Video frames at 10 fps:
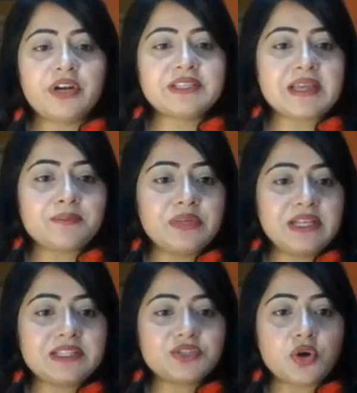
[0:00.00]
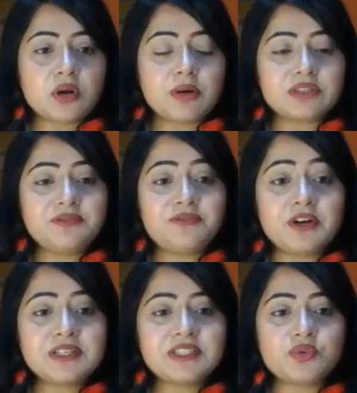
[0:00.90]
For example, let's talk about the
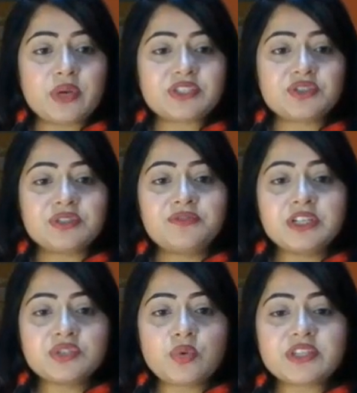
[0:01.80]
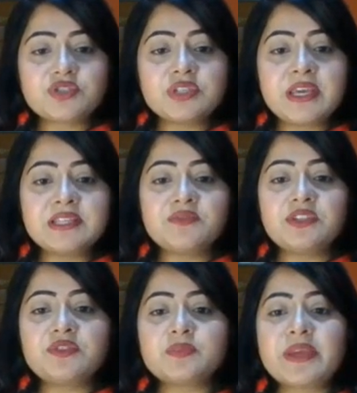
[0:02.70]
first question. The first question is
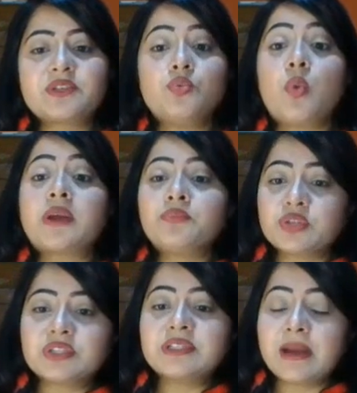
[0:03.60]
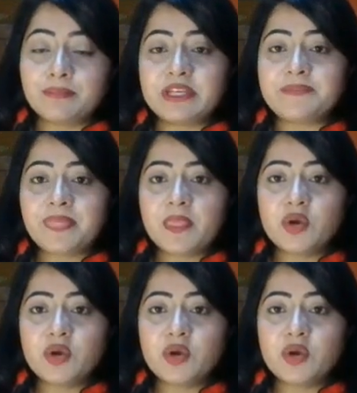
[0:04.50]
with respect to one person company.